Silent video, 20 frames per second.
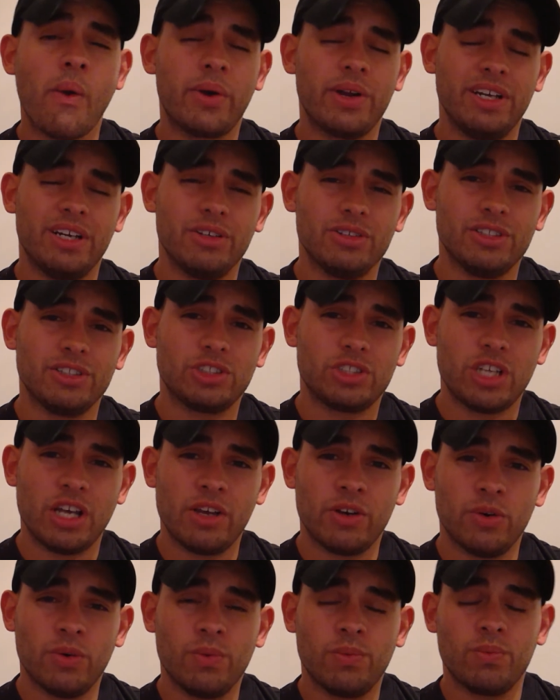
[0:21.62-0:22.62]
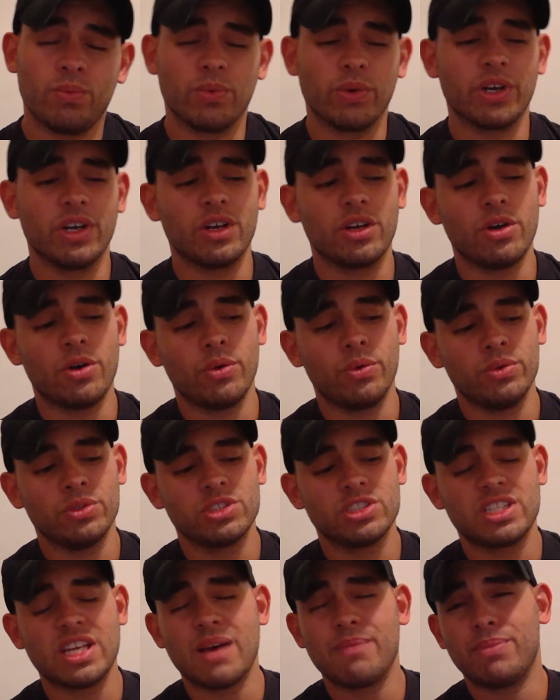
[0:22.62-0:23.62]
Here at this channel, we're going to go
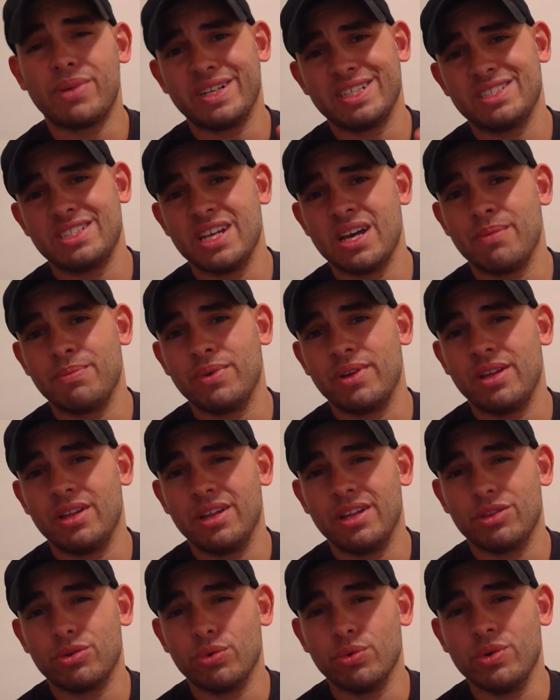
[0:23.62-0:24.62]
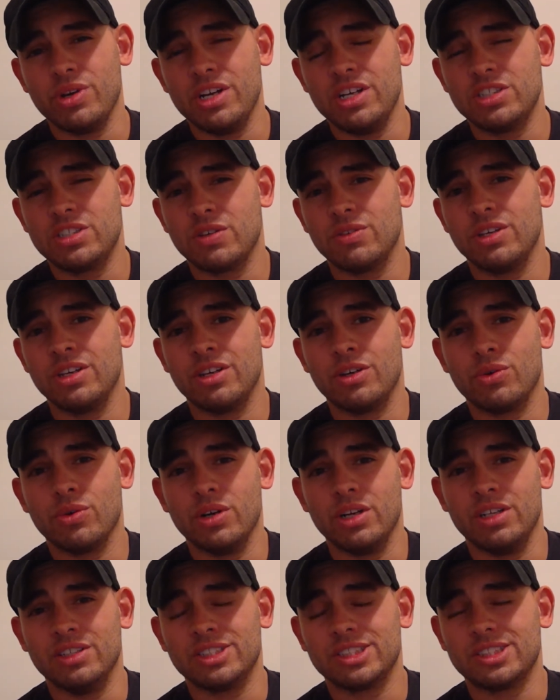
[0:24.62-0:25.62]
step by step through each of the
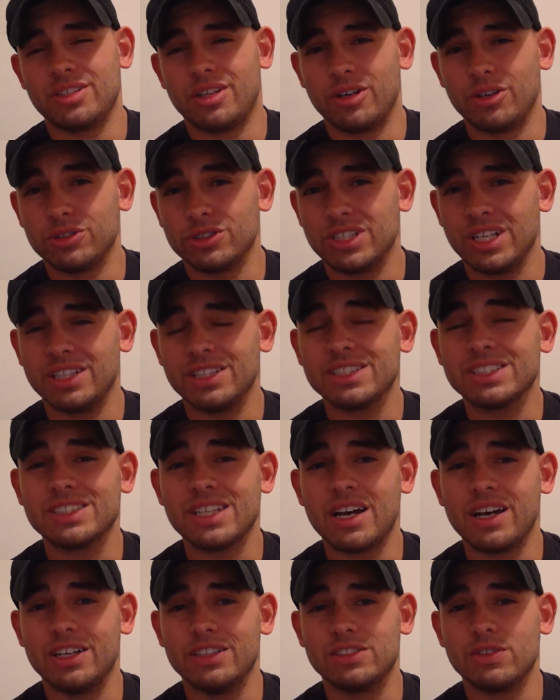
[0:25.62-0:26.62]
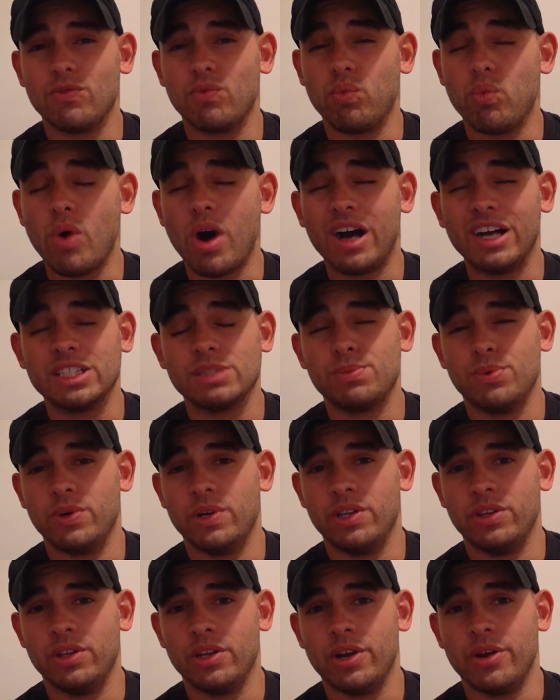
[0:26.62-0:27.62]
ingredients and understand the science of why it's put
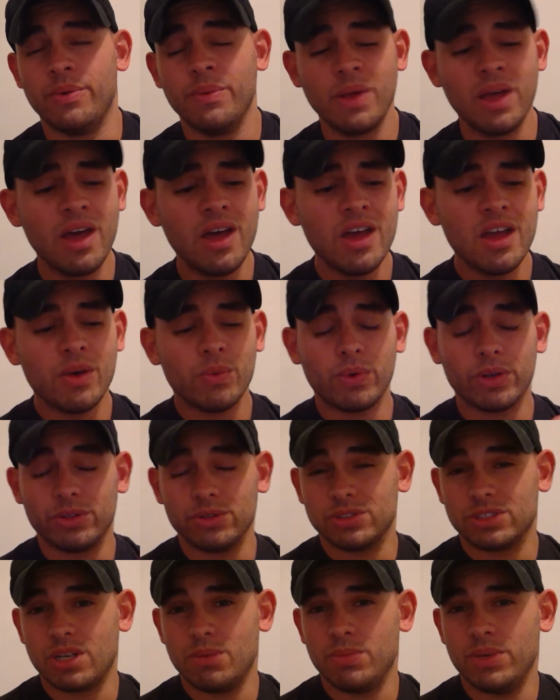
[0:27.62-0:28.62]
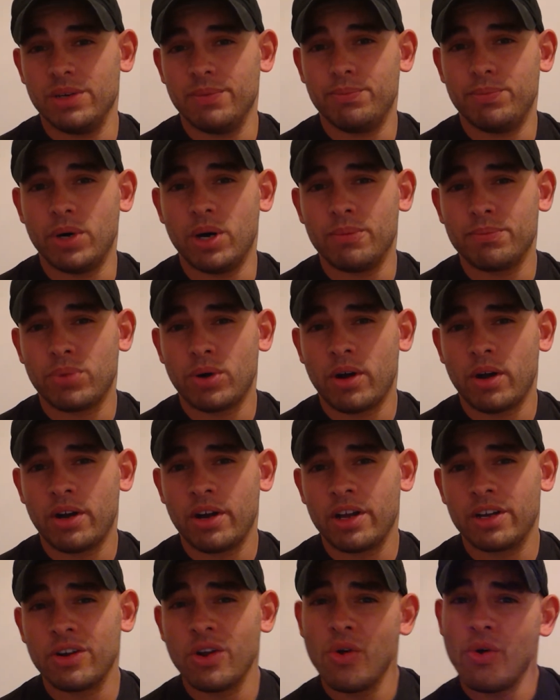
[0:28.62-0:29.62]
in there, whether it's going to be a bump
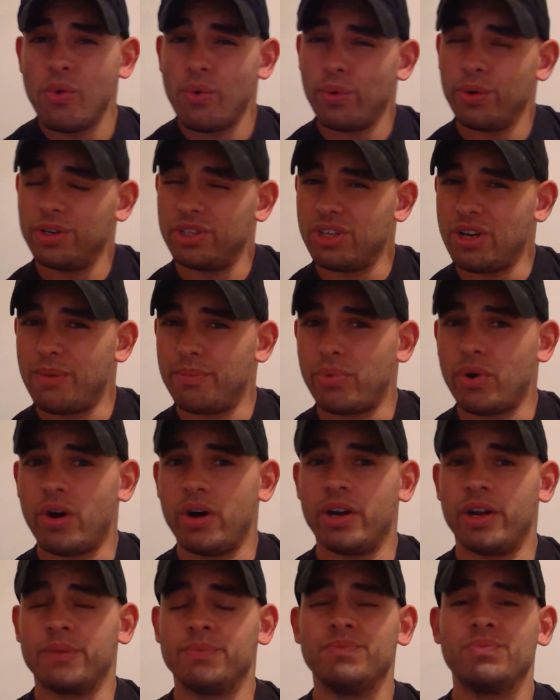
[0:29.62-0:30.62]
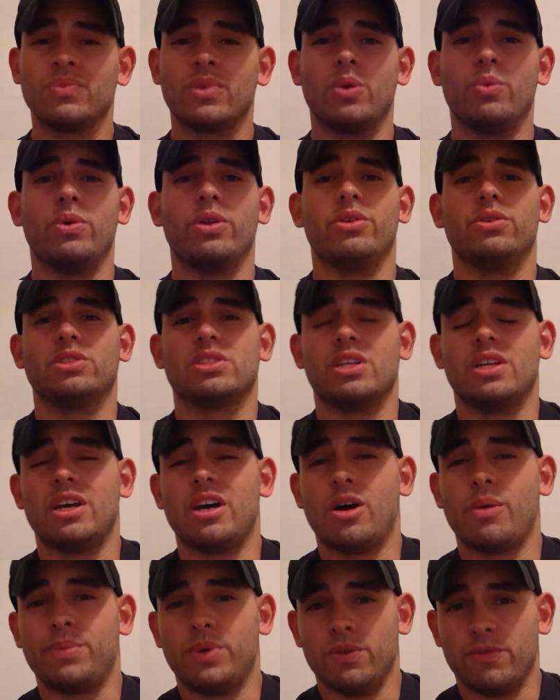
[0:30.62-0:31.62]
product or dump product, and whether it's going to
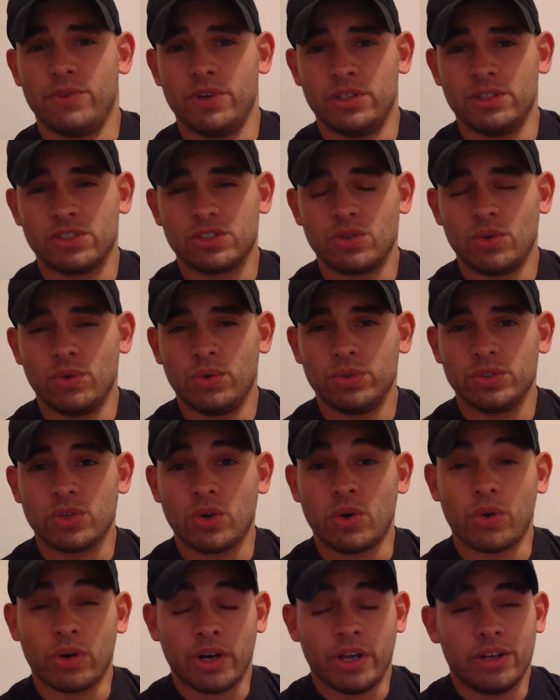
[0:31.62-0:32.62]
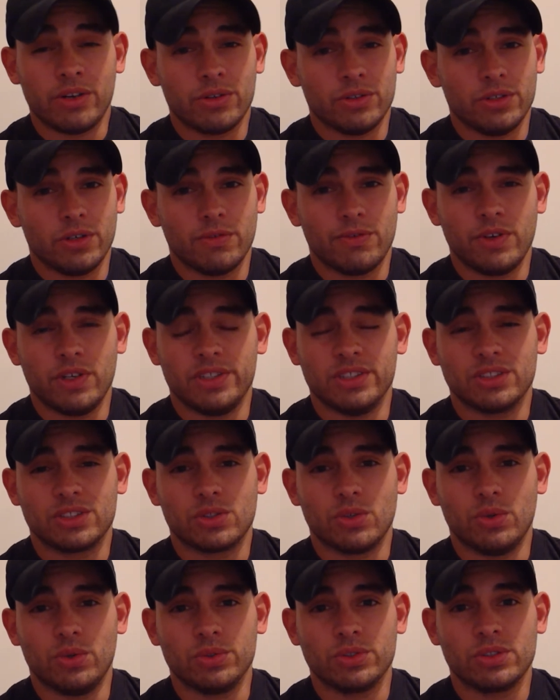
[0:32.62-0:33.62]
help your fitness goals or hinder your fitness
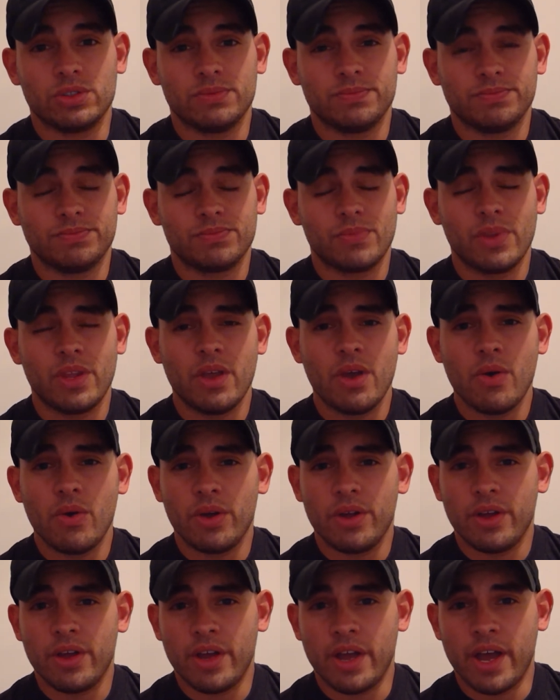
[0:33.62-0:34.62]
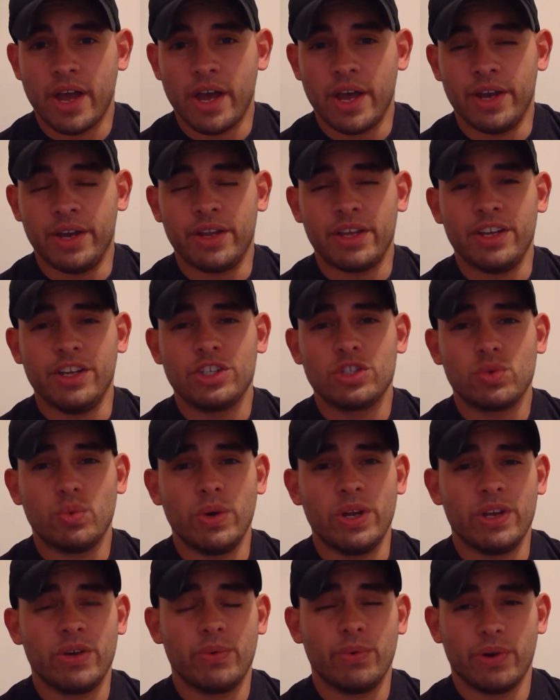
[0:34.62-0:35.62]
goals. And each
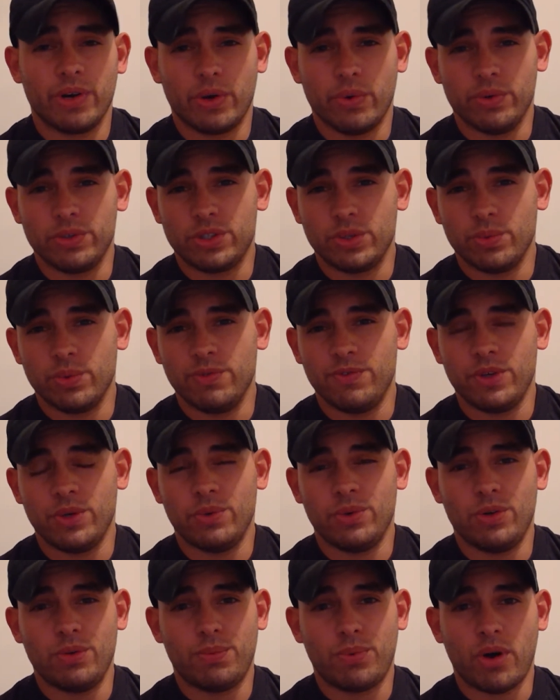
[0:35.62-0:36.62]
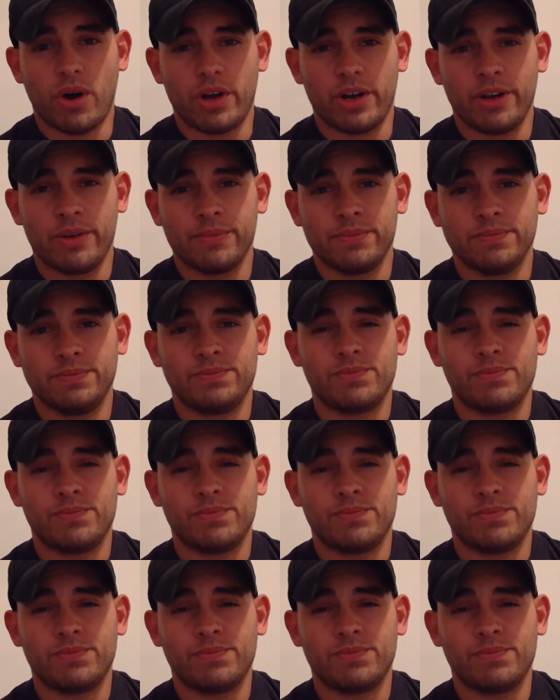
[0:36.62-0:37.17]
week we're going to review a new product.